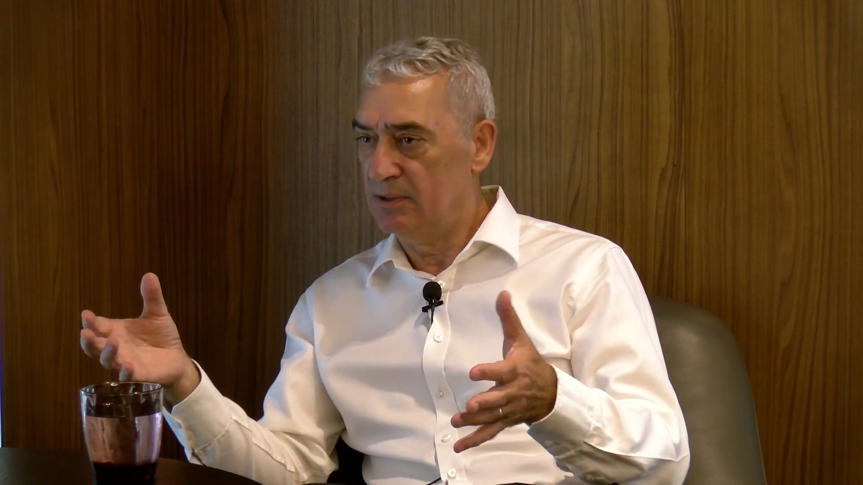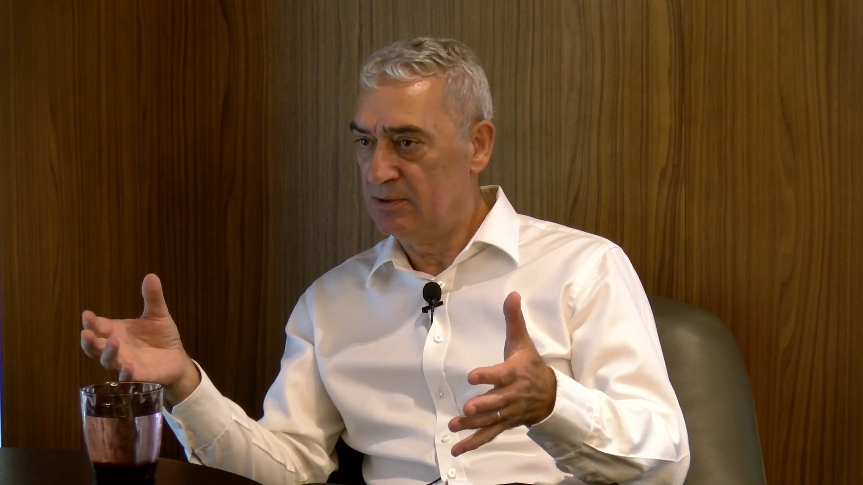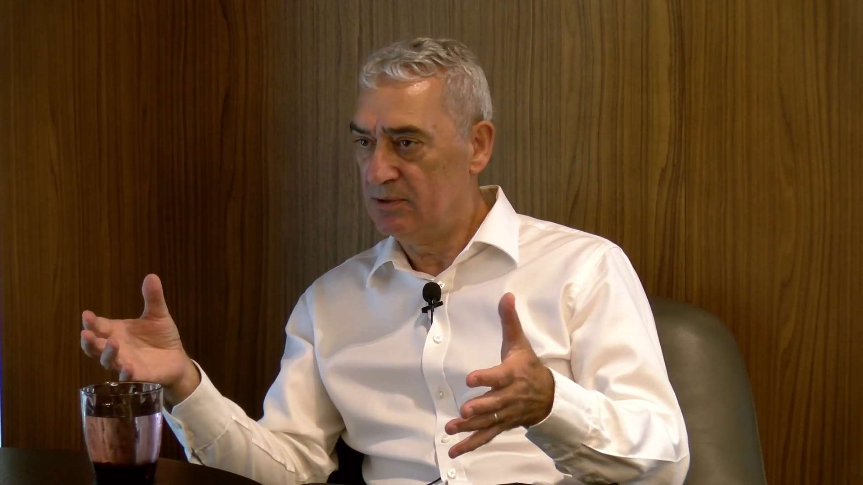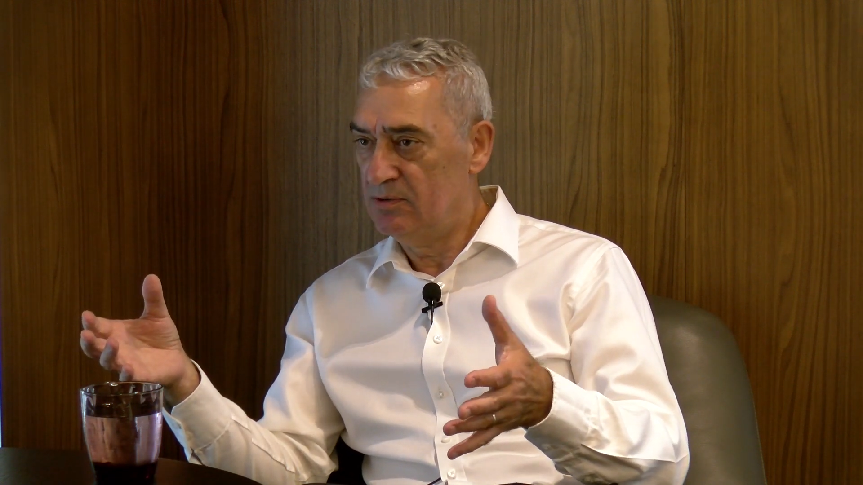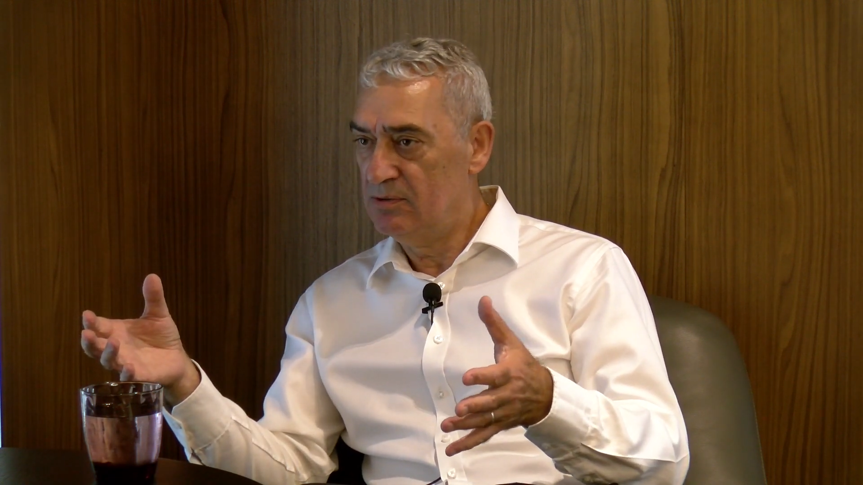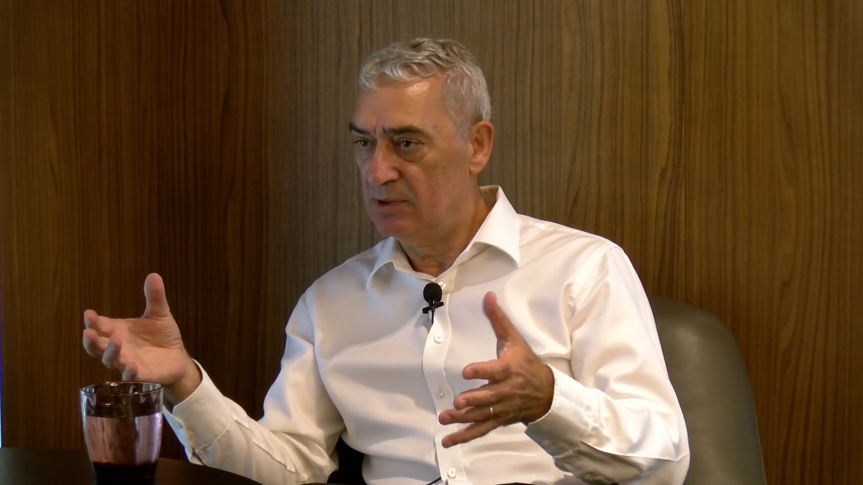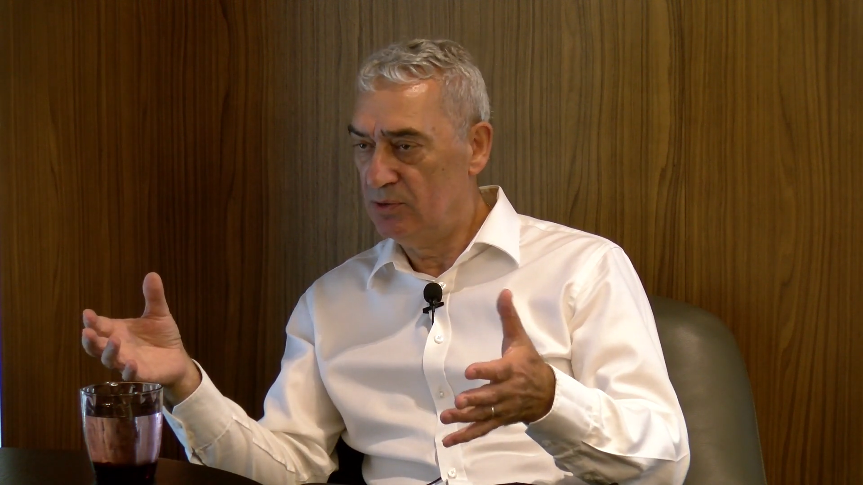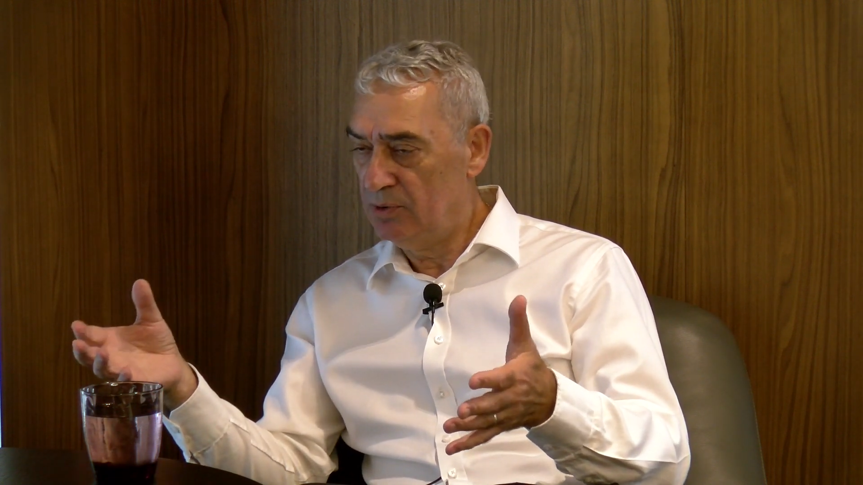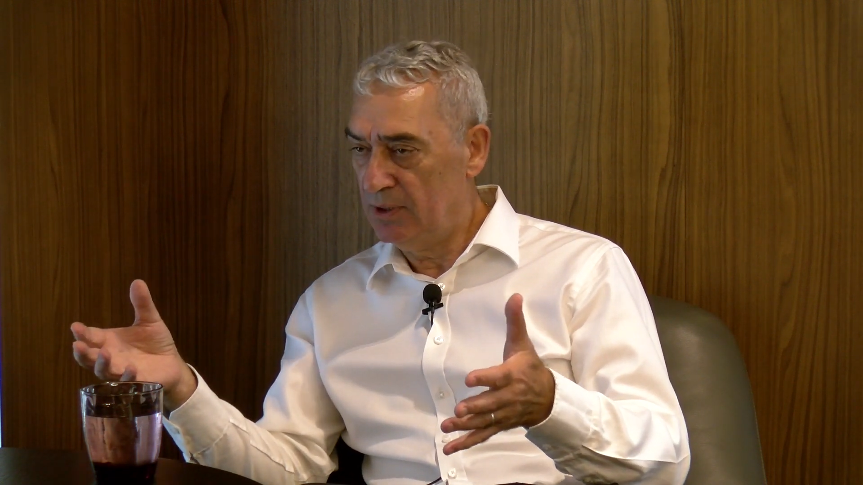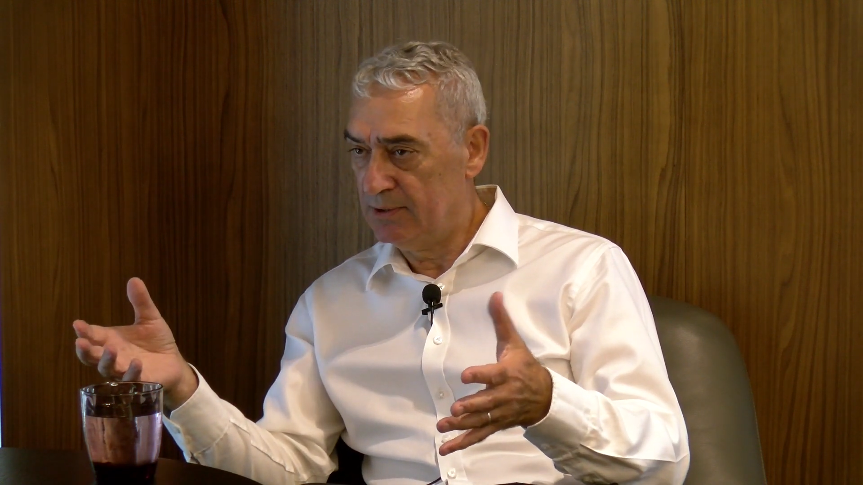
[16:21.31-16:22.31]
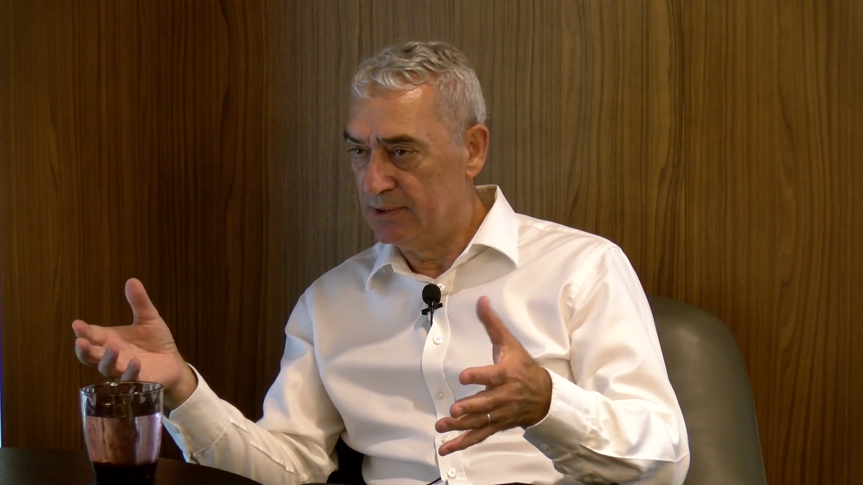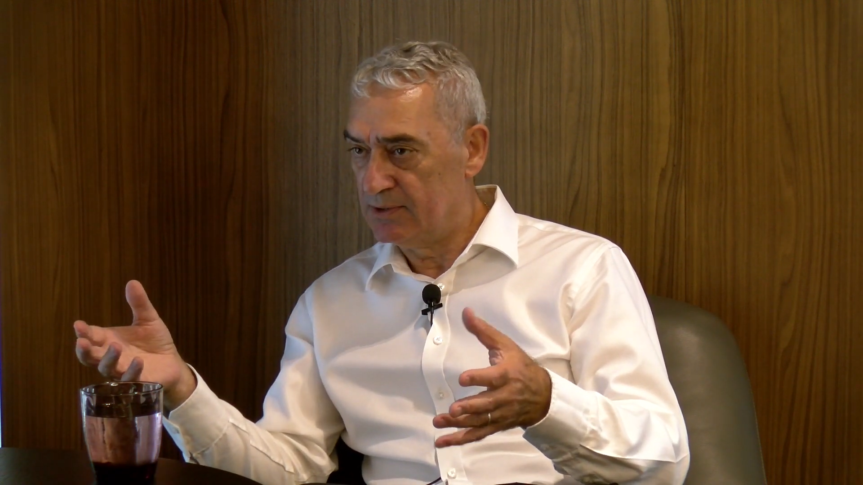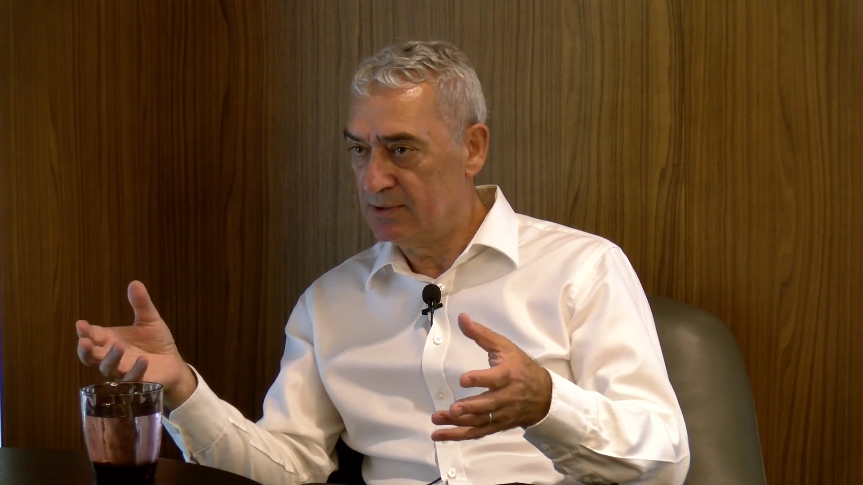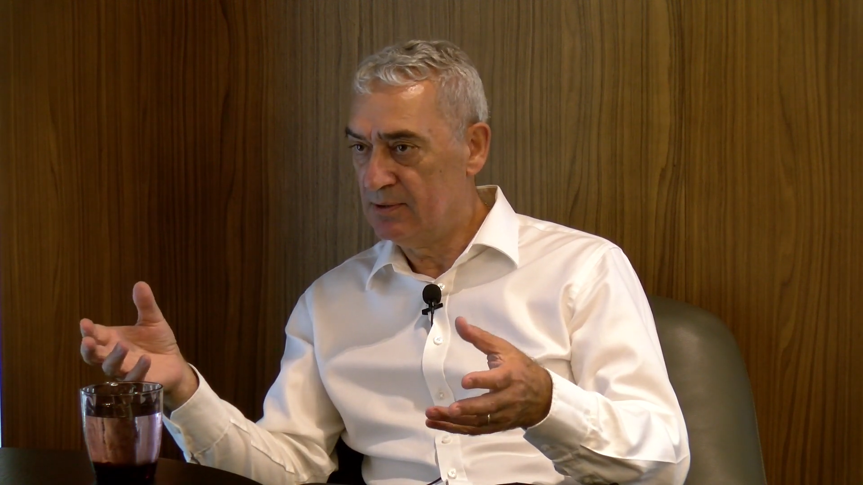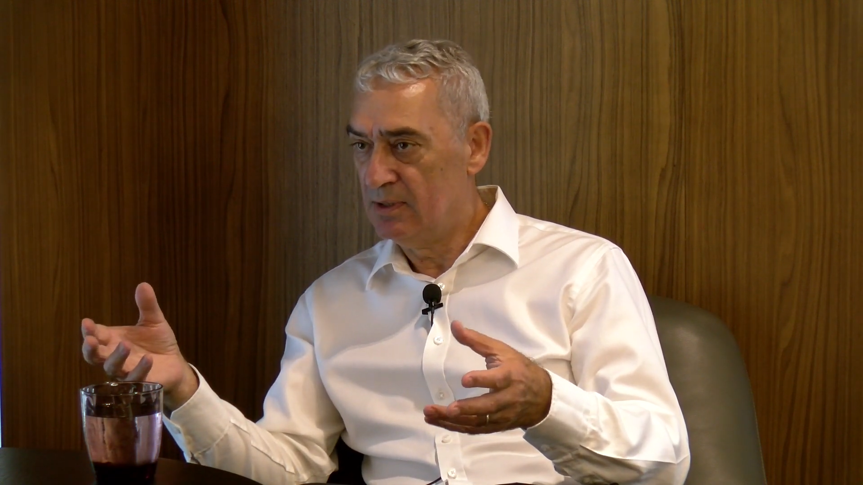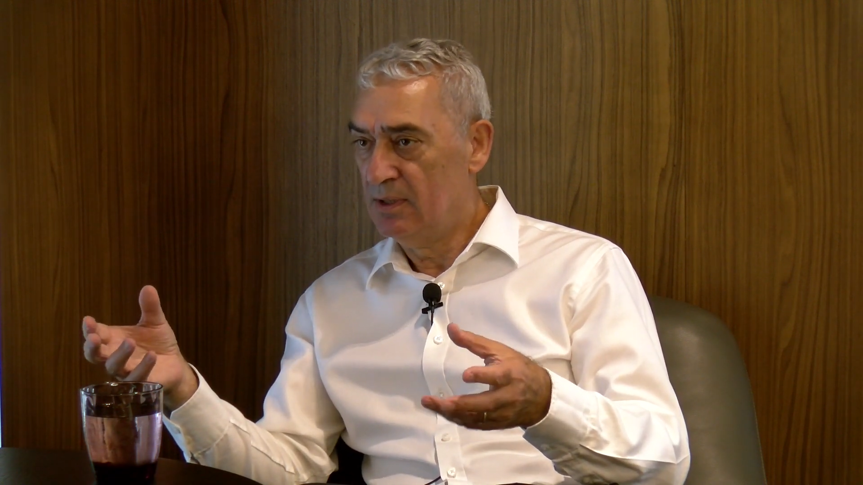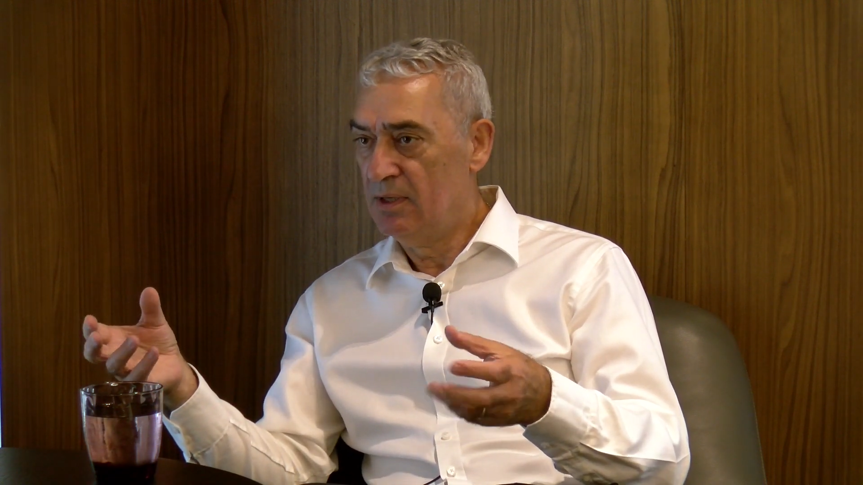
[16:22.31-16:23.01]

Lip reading: yes, who are doing this.